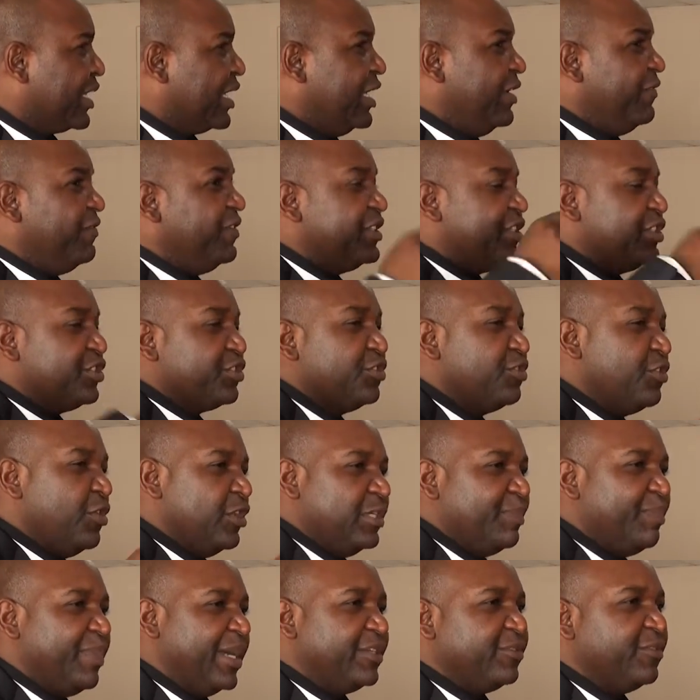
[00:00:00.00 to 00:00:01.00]
If it is
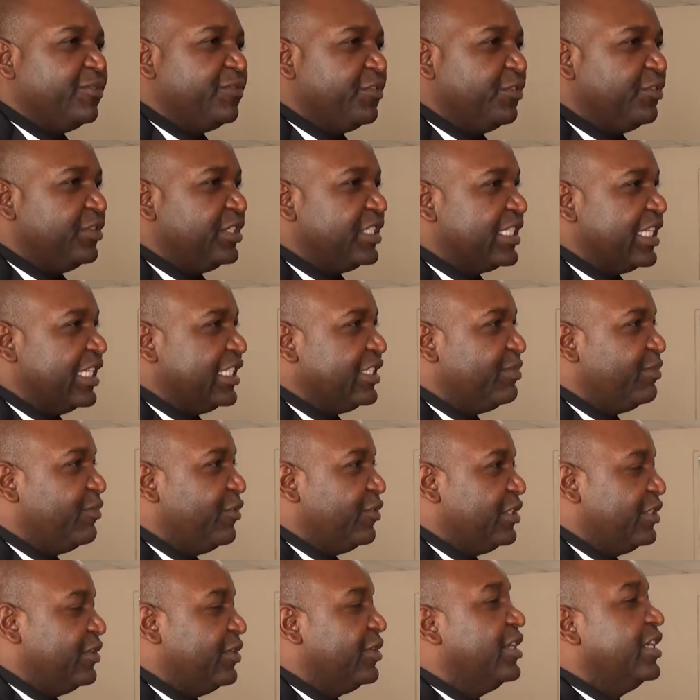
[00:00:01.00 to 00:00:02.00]
not part of your research
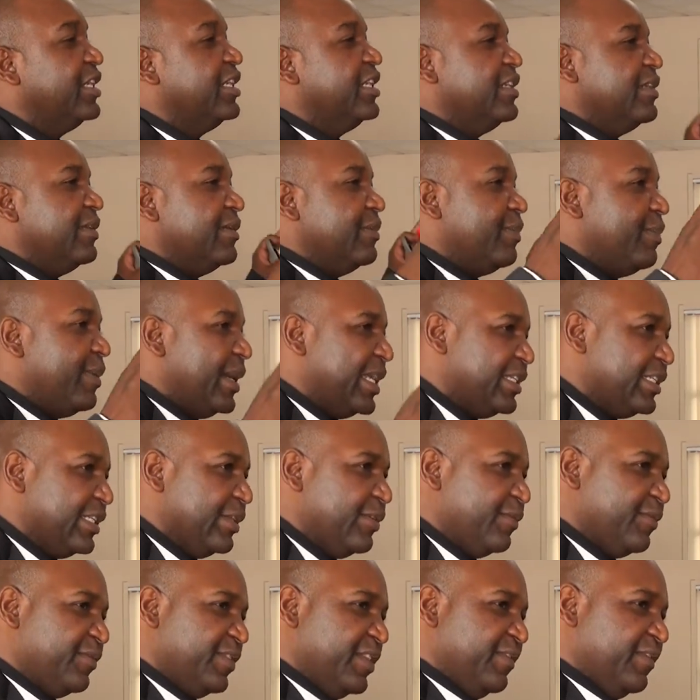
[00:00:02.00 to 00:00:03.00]
model, part
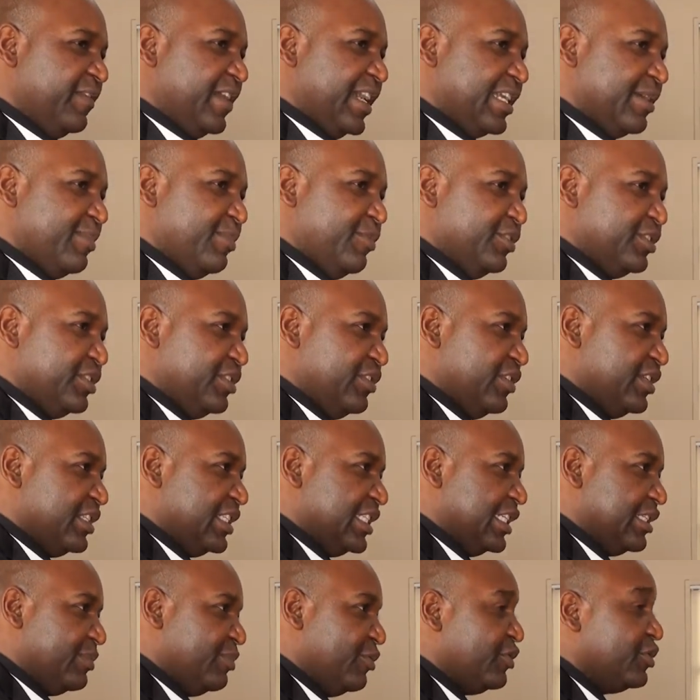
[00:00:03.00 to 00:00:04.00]
of the variables in your
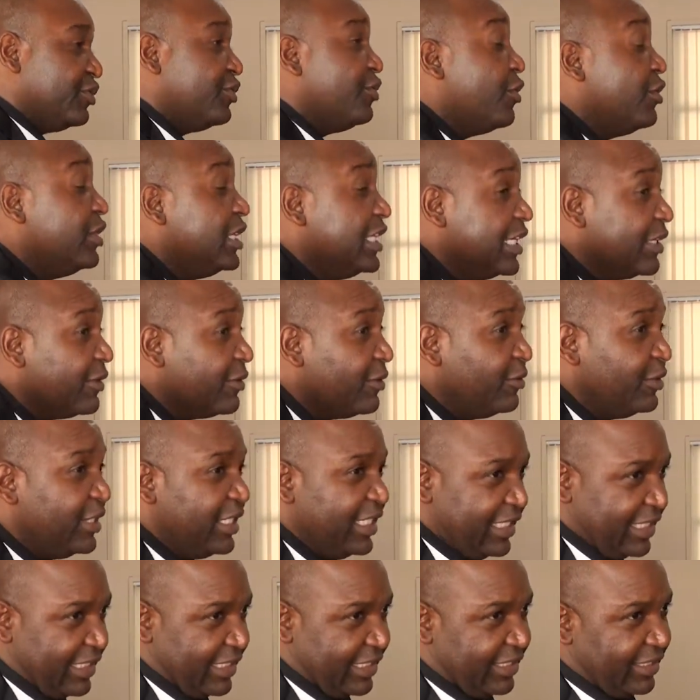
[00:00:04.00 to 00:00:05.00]
research model, don't
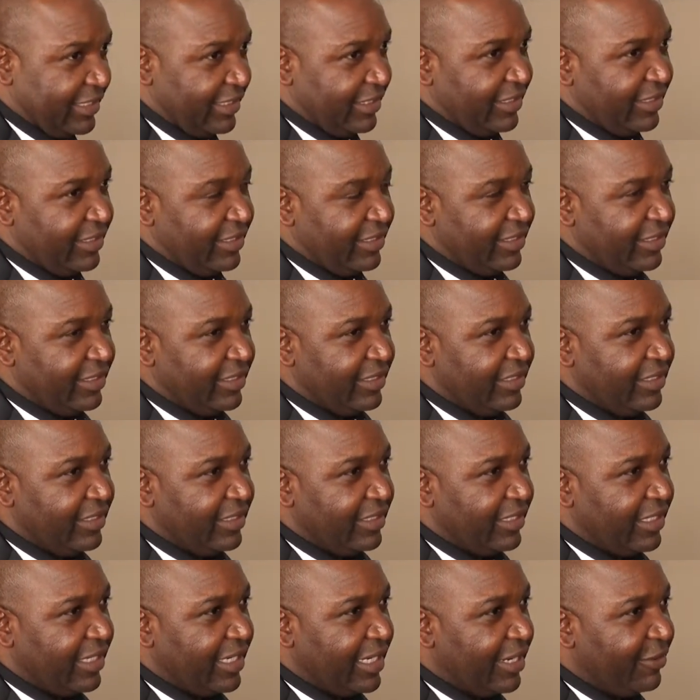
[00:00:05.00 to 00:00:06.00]
include it.
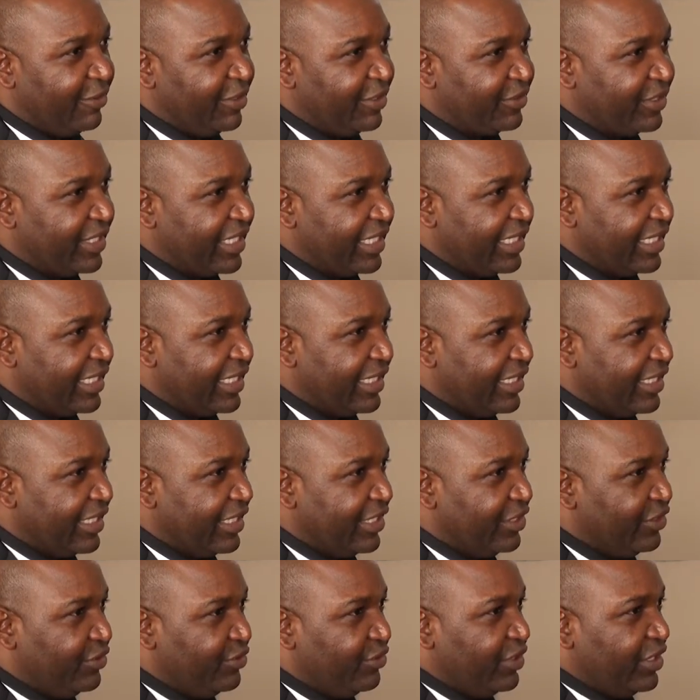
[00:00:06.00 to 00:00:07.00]
Are we together?
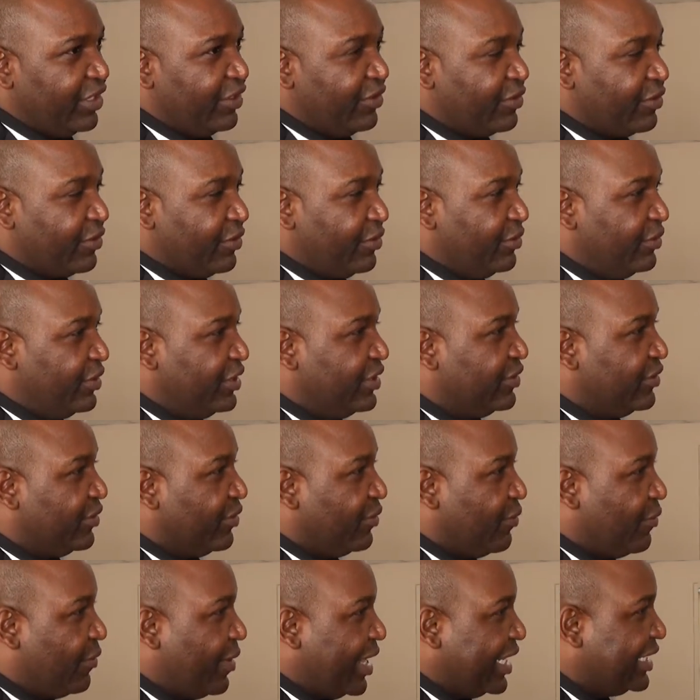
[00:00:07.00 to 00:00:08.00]
You include
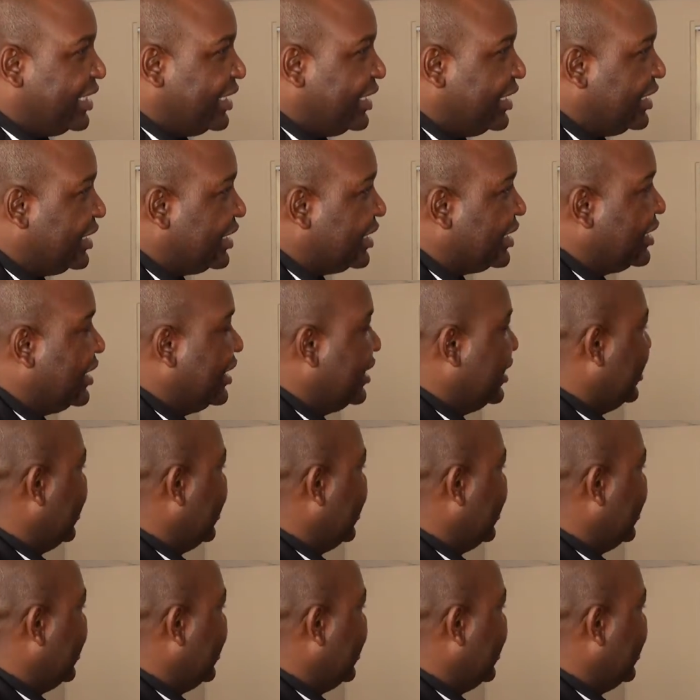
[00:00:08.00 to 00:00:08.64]
what is